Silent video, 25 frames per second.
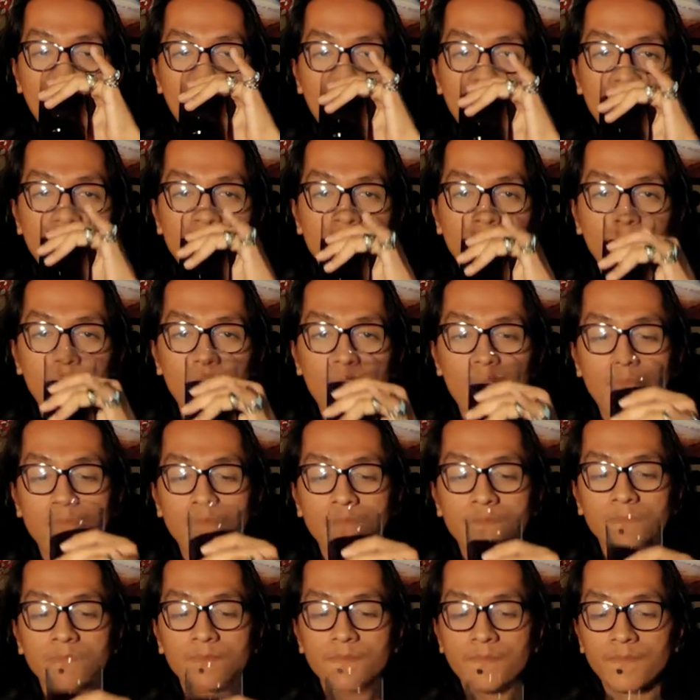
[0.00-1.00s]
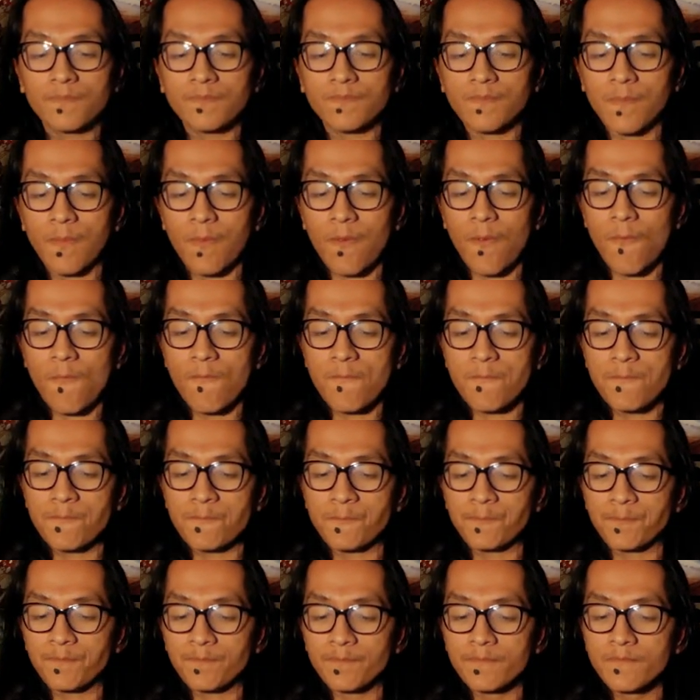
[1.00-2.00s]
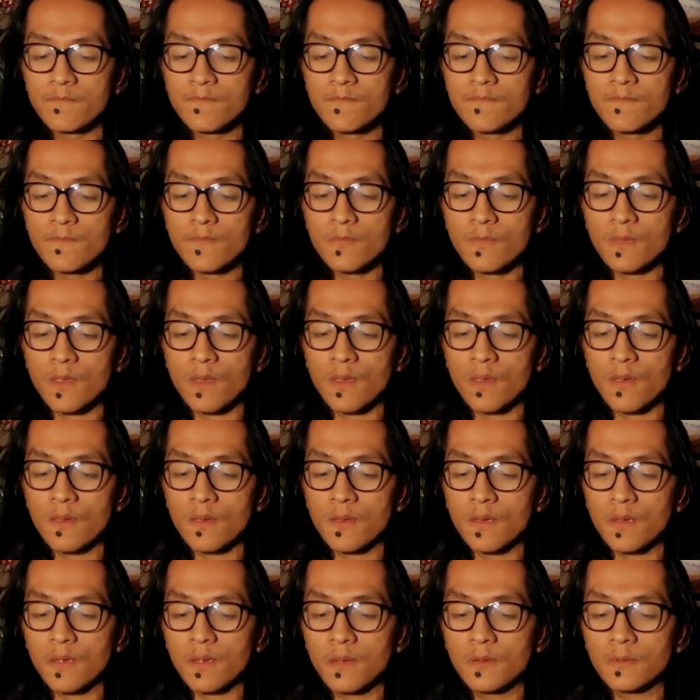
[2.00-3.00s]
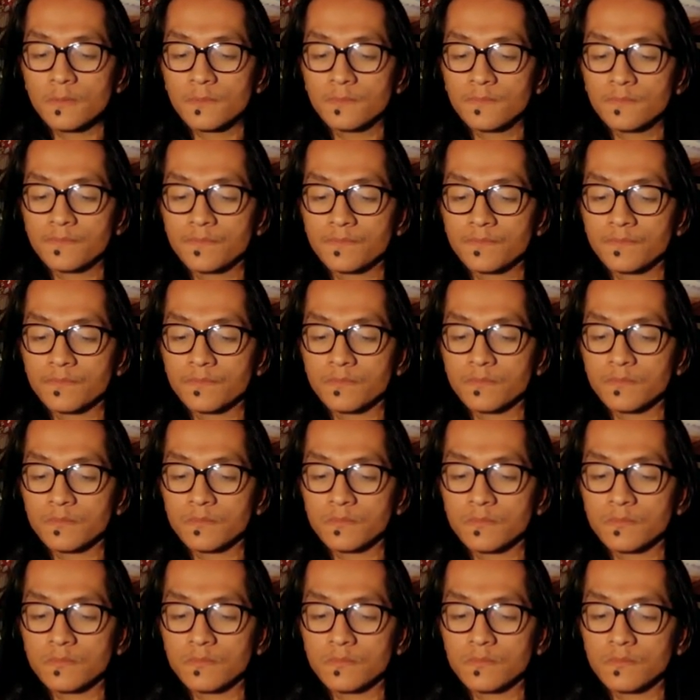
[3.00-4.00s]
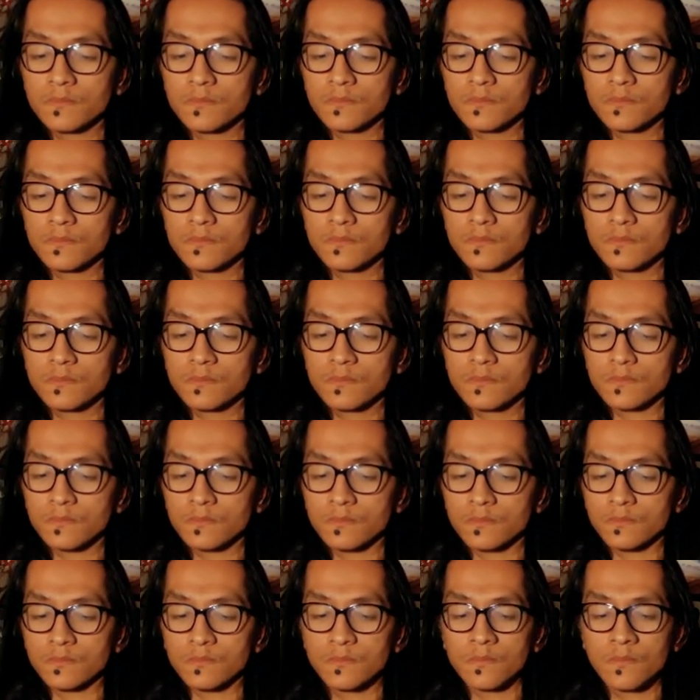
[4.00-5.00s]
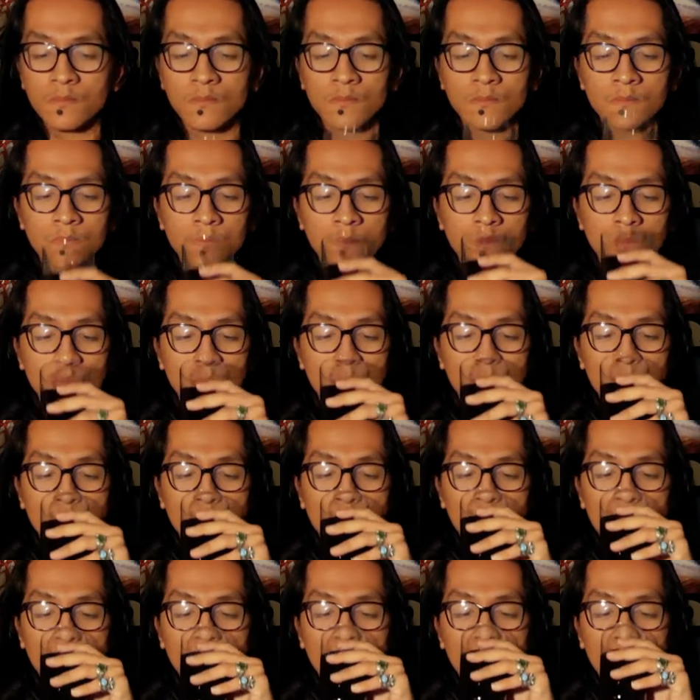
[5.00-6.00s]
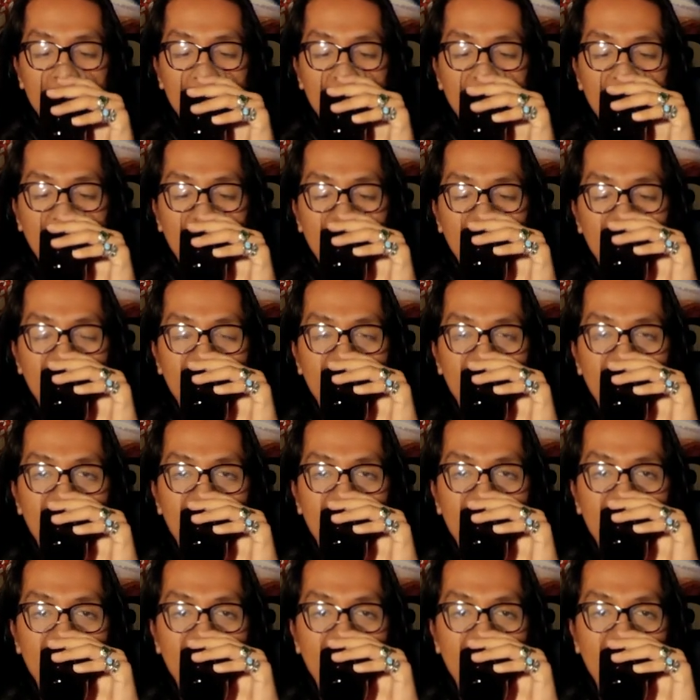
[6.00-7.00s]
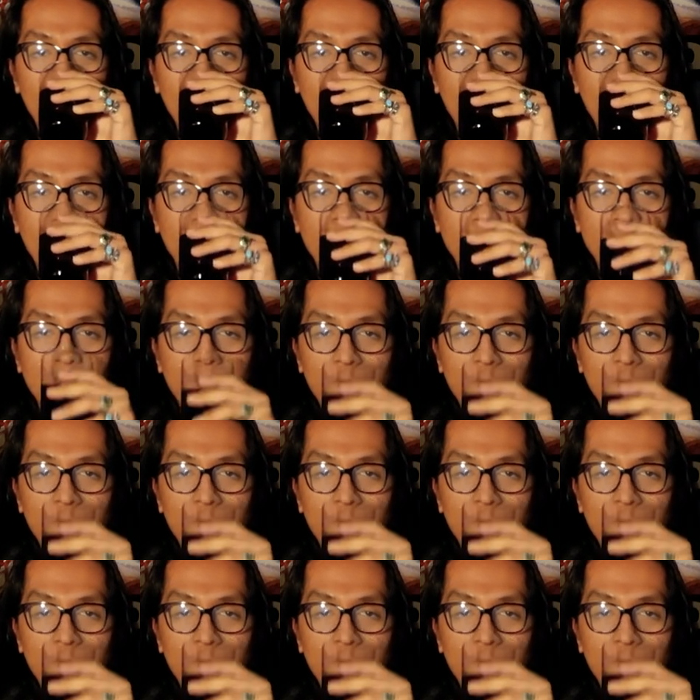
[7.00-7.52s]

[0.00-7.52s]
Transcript: (not speaking)